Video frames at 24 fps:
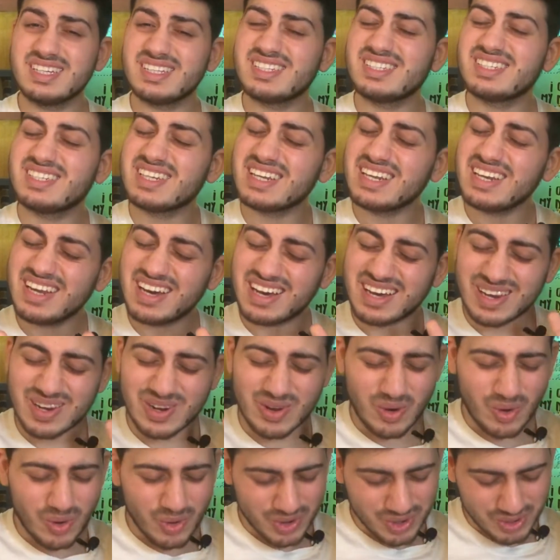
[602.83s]
is still a
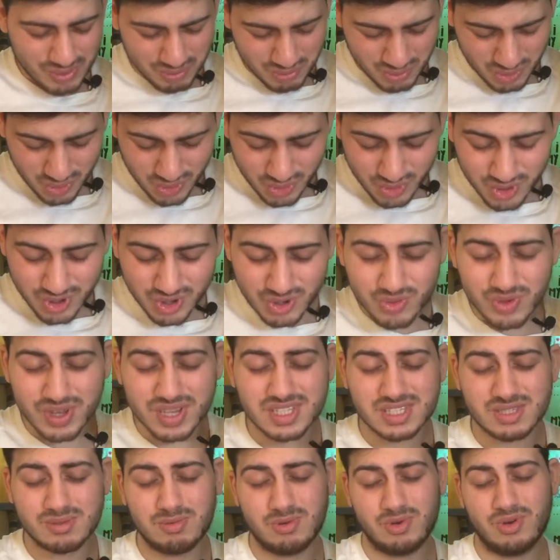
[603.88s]
lot more to
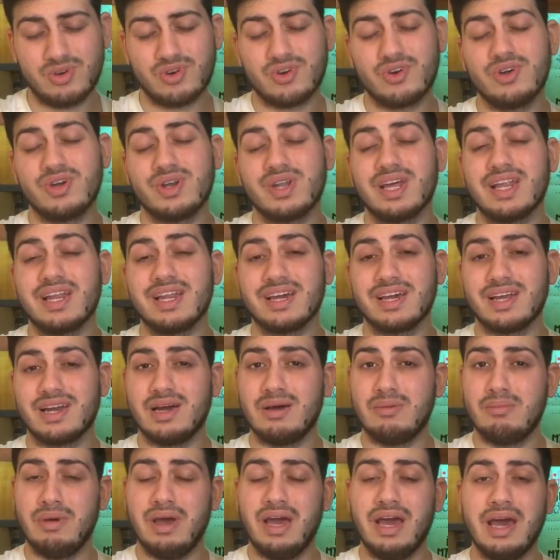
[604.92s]
explore on
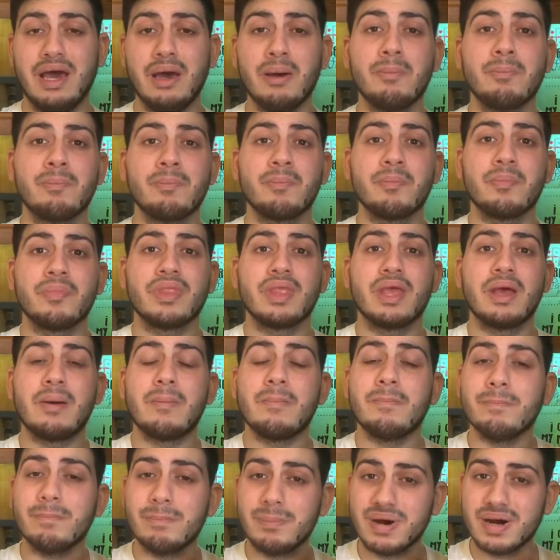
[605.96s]
telegram app
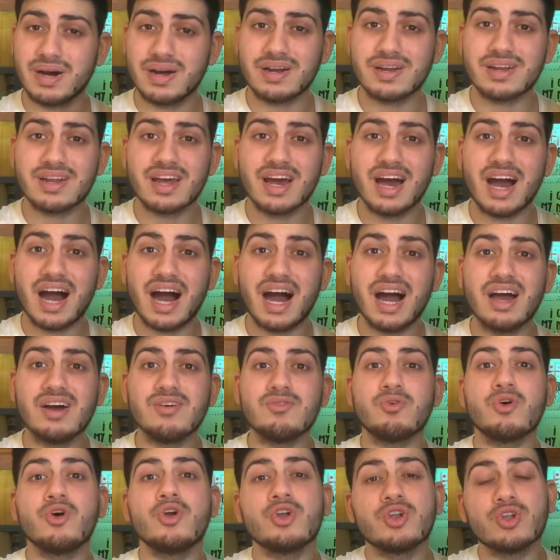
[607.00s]
but I
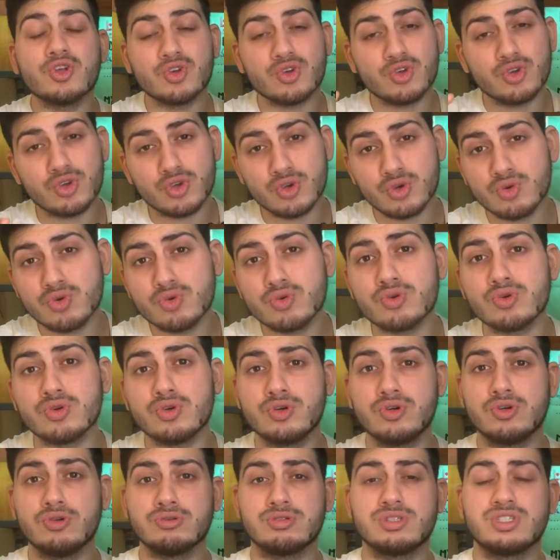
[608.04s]
want you
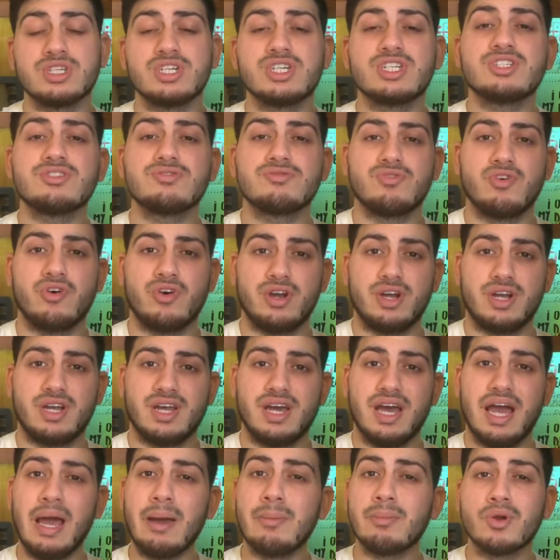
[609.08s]
to search for it.
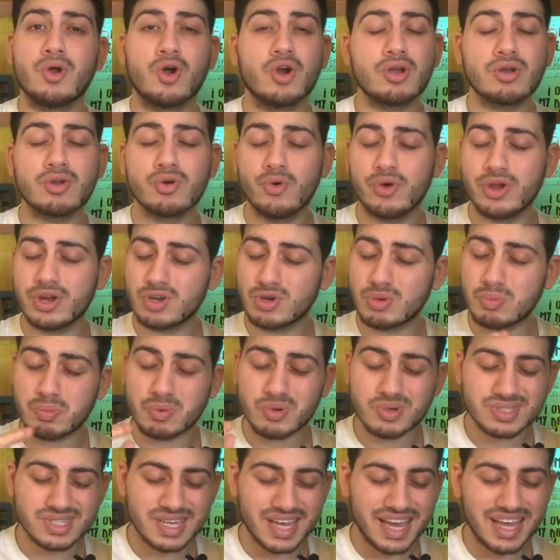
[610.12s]
I'm not going to
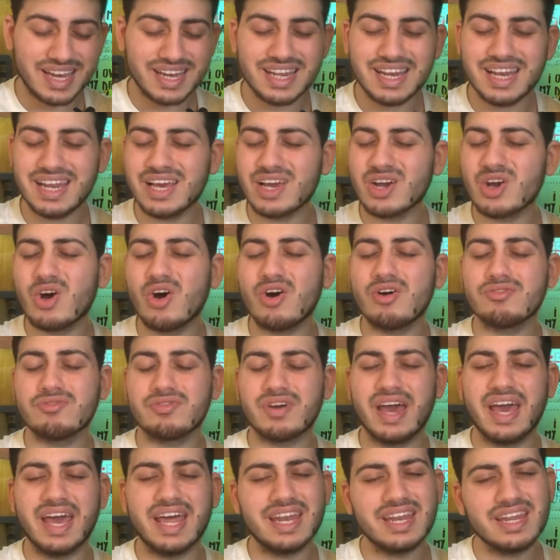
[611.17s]
post any link of
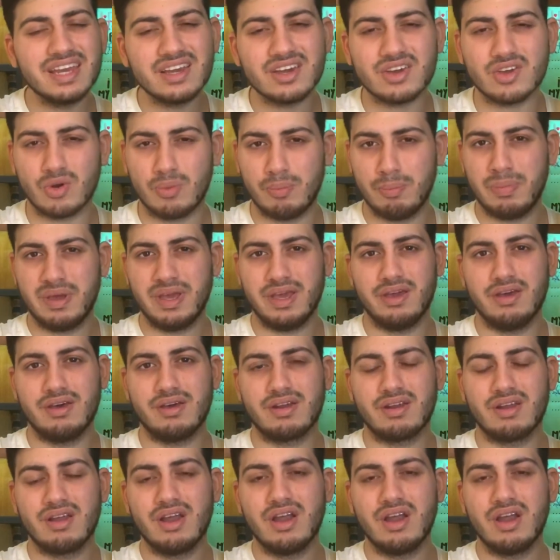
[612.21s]
any group here.